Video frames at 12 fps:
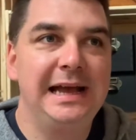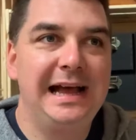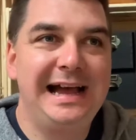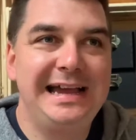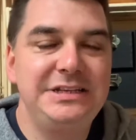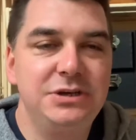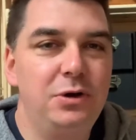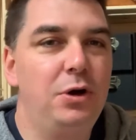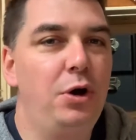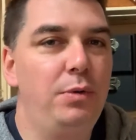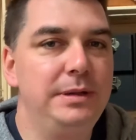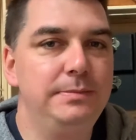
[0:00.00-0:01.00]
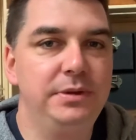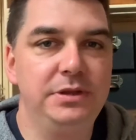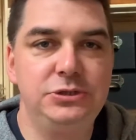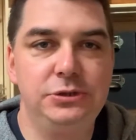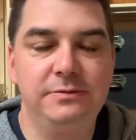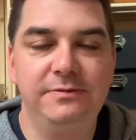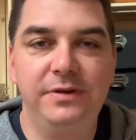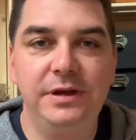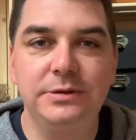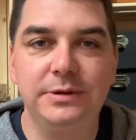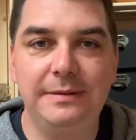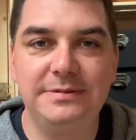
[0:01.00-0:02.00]
I don't always put the children
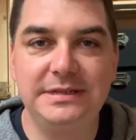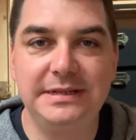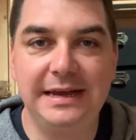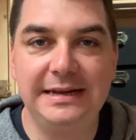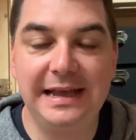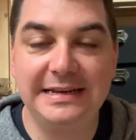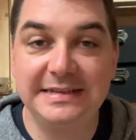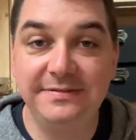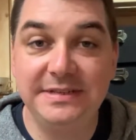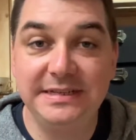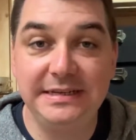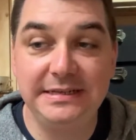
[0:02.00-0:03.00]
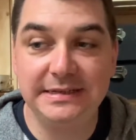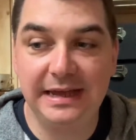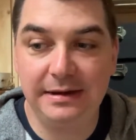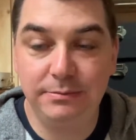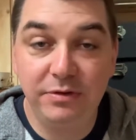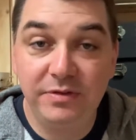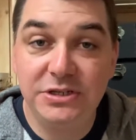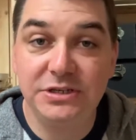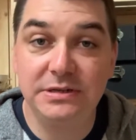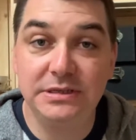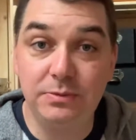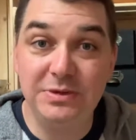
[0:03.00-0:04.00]
first when I'm designing activities and
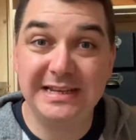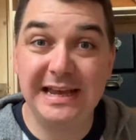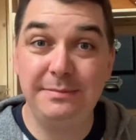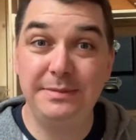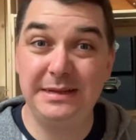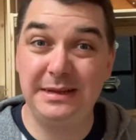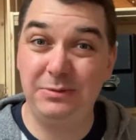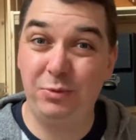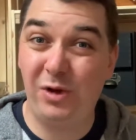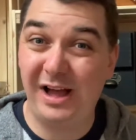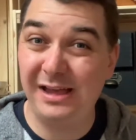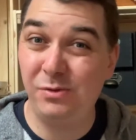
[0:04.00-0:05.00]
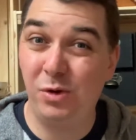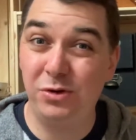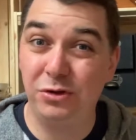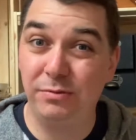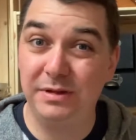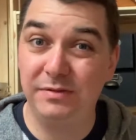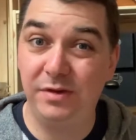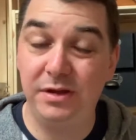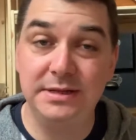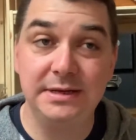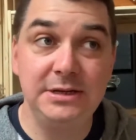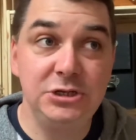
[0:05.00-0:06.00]
provisions. Sometimes what I want comes
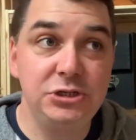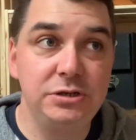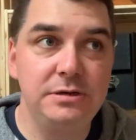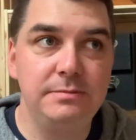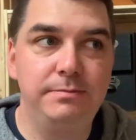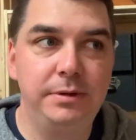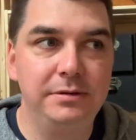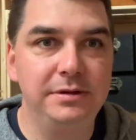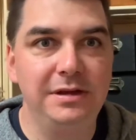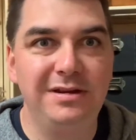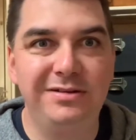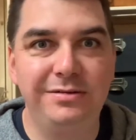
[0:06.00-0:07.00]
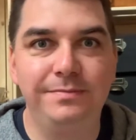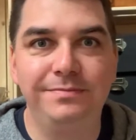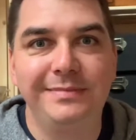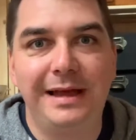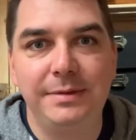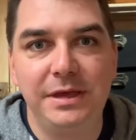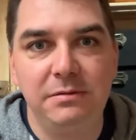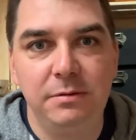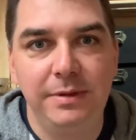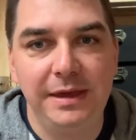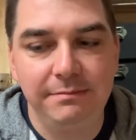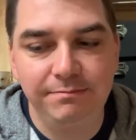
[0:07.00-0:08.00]
first, and it shouldn't, but you know, I'm a human
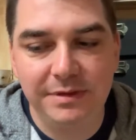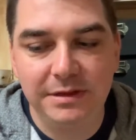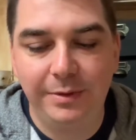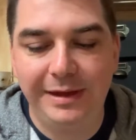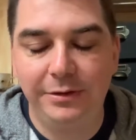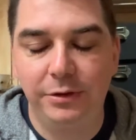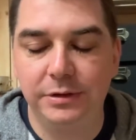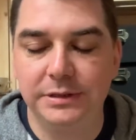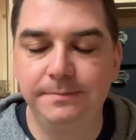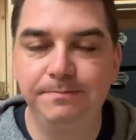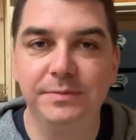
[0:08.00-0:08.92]
being, it's the way it goes.